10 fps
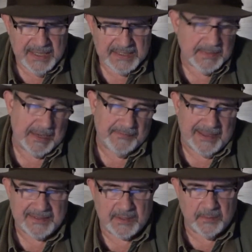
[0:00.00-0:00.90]
As a matter of
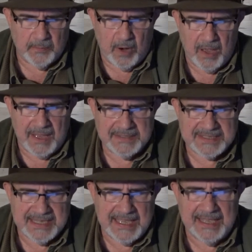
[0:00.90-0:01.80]
fact, the Quran
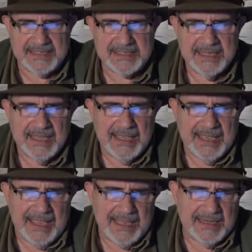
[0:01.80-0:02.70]
says,
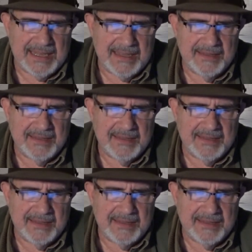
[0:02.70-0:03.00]
and